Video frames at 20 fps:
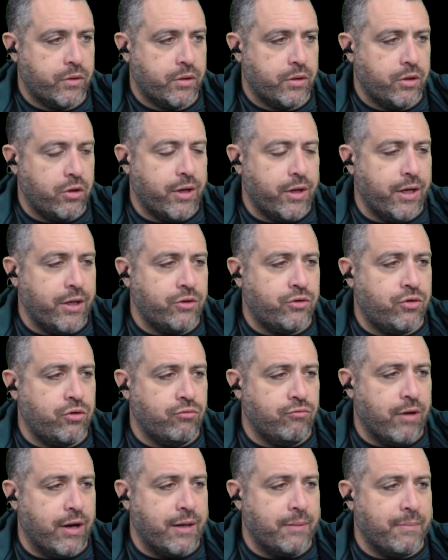You're getting two
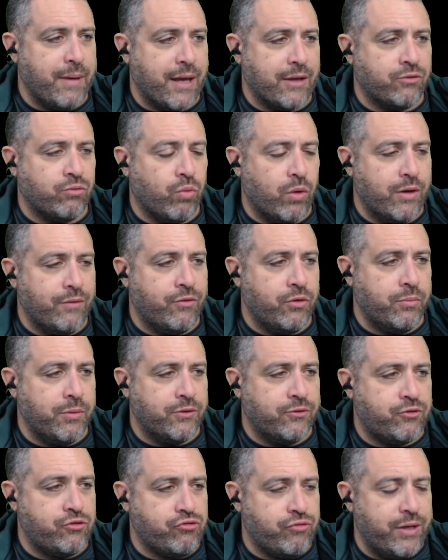running backs, one of whom
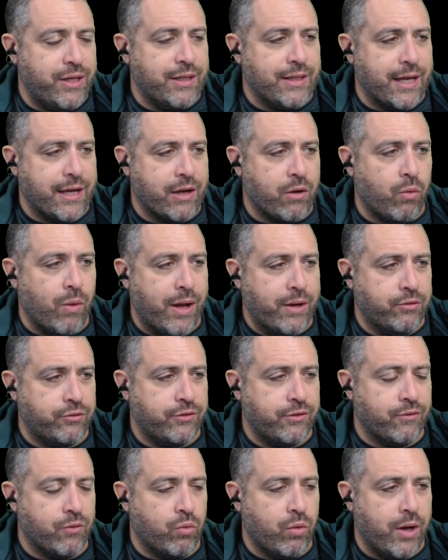is treated like a wide
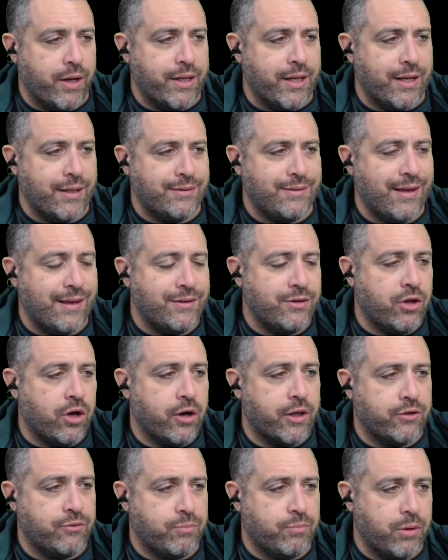receiver one, getting 10
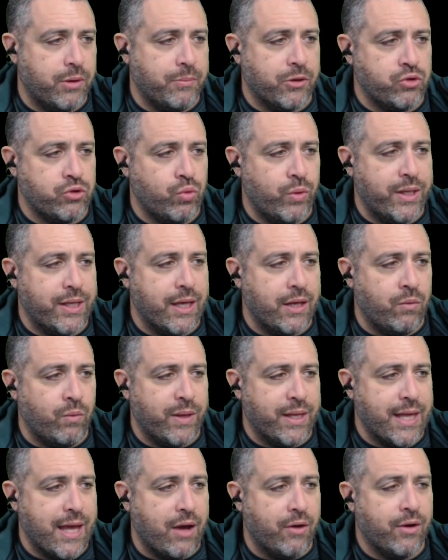targets pretty much week in,
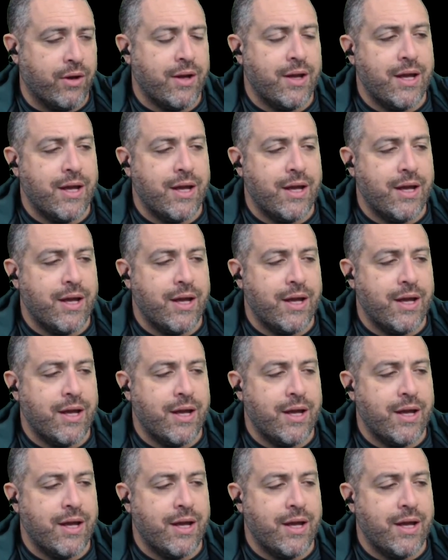week out,